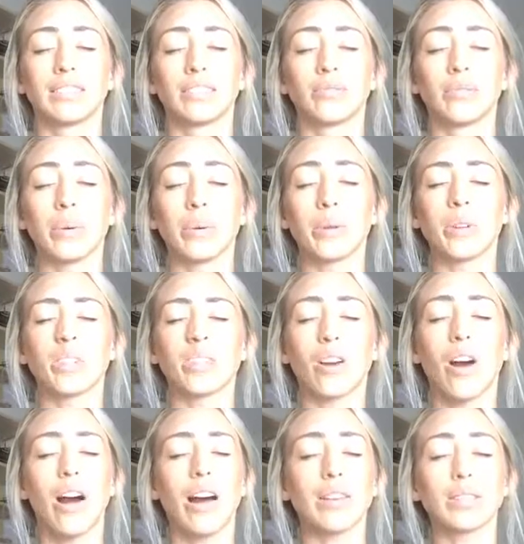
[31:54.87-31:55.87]
Maybe there's an
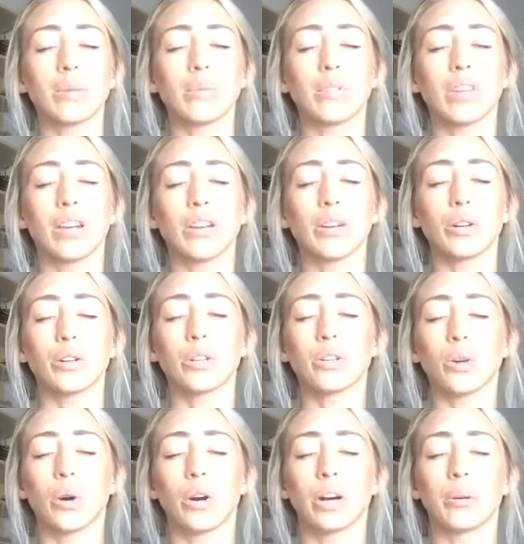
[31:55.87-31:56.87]
awesome
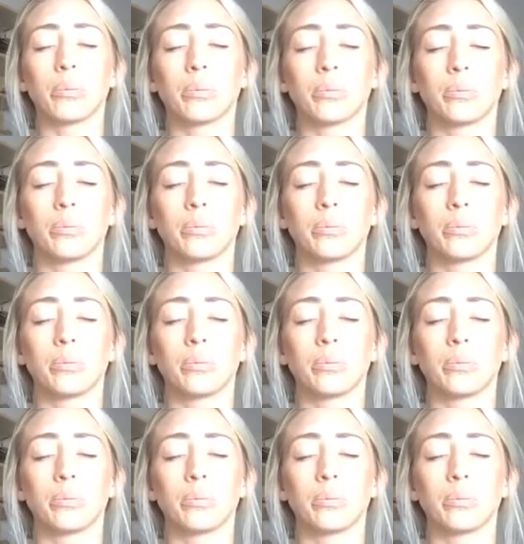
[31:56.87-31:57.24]
thunderstorm.